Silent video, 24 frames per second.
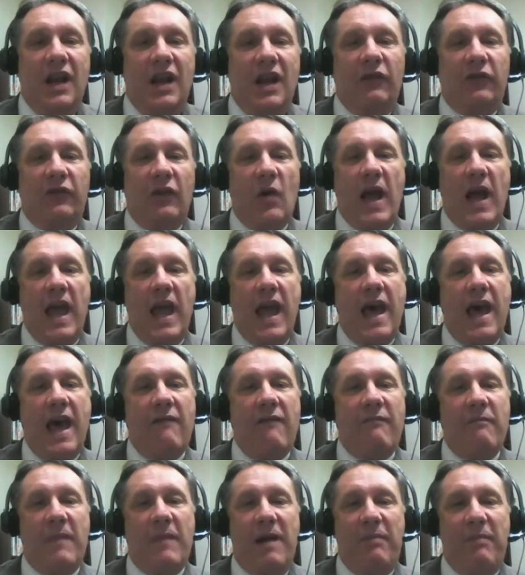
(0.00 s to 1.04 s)
So I
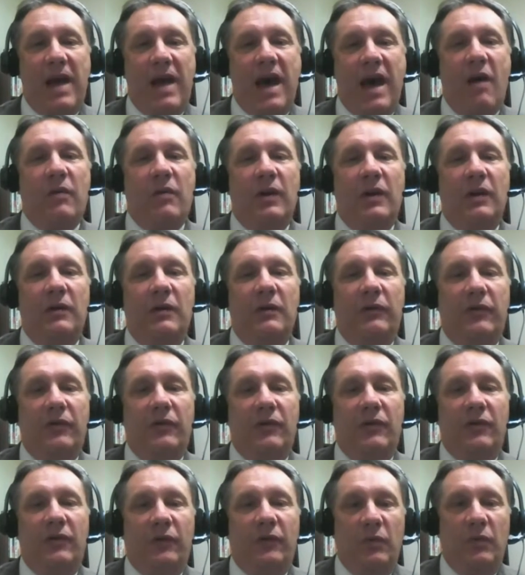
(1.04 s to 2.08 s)
have my power
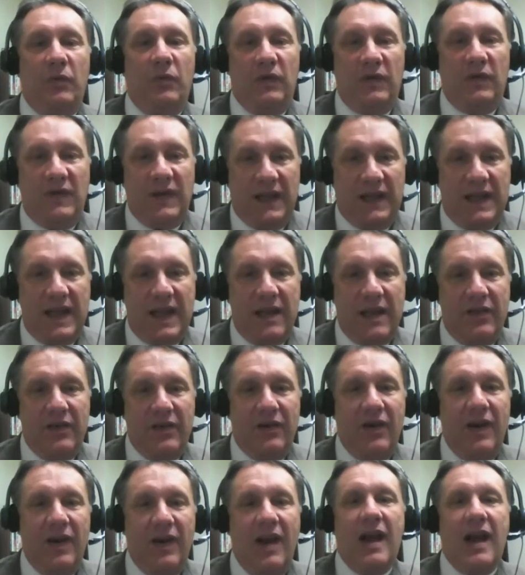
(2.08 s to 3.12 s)
users
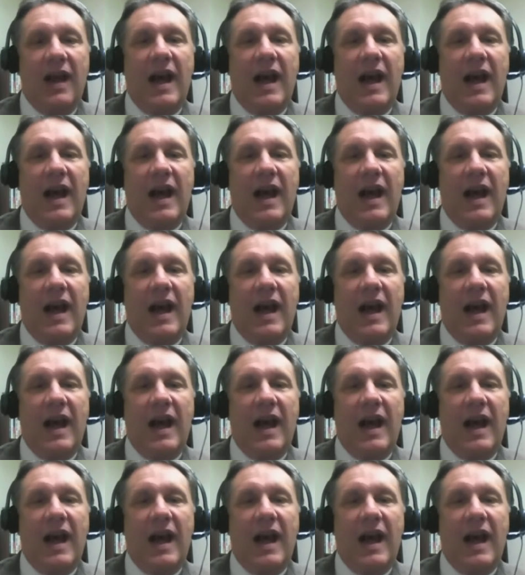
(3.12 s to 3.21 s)
together.